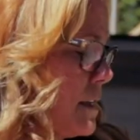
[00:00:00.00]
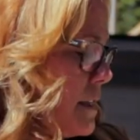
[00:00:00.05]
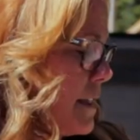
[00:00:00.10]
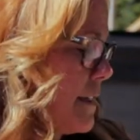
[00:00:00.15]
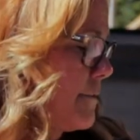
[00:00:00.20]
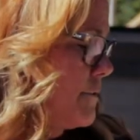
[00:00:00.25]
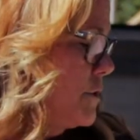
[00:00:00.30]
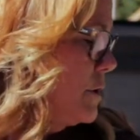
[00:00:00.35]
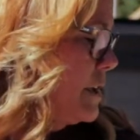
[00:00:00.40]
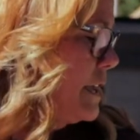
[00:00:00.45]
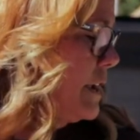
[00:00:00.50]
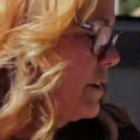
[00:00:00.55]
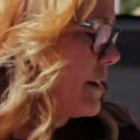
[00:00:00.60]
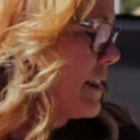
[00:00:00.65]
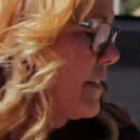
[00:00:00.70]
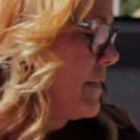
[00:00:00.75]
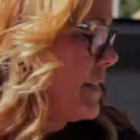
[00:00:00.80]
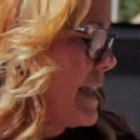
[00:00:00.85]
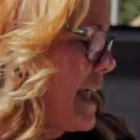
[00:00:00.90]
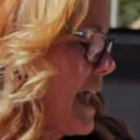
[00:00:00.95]
If you hear it
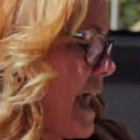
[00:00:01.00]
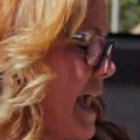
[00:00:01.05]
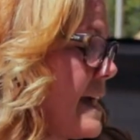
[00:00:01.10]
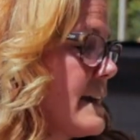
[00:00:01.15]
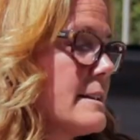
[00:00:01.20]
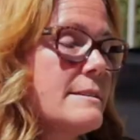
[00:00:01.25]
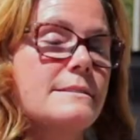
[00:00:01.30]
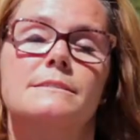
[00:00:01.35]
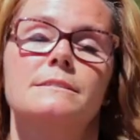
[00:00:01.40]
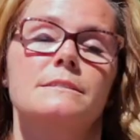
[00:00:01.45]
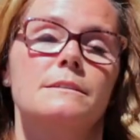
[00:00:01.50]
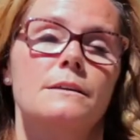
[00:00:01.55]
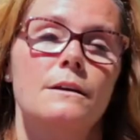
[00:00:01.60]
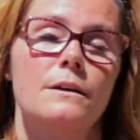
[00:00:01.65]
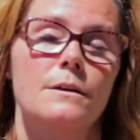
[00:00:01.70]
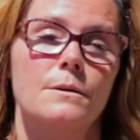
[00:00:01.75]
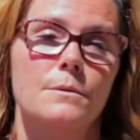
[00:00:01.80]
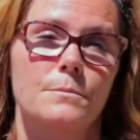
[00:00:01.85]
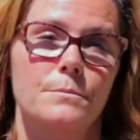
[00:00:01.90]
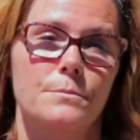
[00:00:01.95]
at the end,
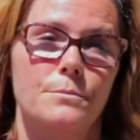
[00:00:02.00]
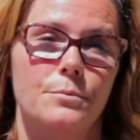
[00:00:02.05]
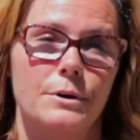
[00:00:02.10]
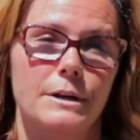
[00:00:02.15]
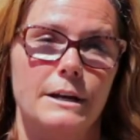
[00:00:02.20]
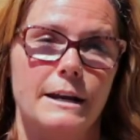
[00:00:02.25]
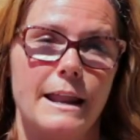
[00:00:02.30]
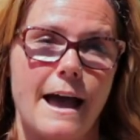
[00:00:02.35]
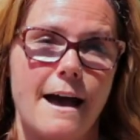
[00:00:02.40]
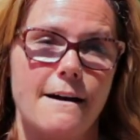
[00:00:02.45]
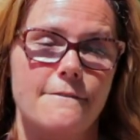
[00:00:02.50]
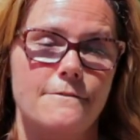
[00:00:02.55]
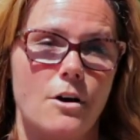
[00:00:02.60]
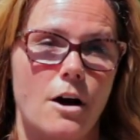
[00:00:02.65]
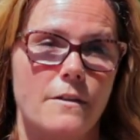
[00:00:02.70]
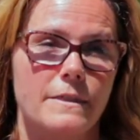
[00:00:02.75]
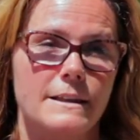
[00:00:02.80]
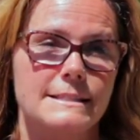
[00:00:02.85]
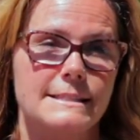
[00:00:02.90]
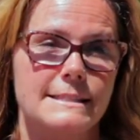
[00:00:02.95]
put an F
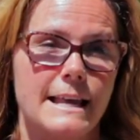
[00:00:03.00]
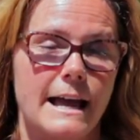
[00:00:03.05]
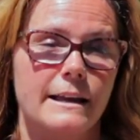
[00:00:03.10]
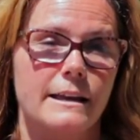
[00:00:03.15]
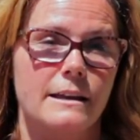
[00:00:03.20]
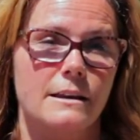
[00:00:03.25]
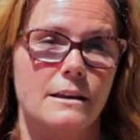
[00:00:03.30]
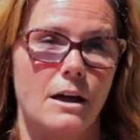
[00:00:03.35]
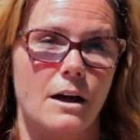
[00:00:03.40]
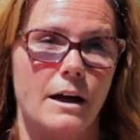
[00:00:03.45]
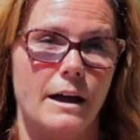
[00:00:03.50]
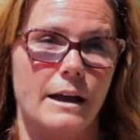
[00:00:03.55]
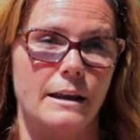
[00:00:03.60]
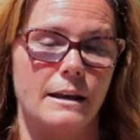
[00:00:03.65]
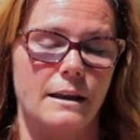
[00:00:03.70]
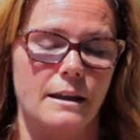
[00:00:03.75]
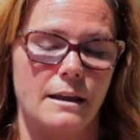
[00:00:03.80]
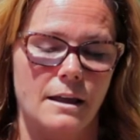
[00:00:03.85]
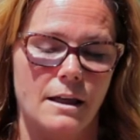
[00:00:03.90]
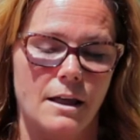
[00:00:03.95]
on the second
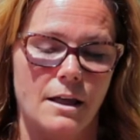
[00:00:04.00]
line.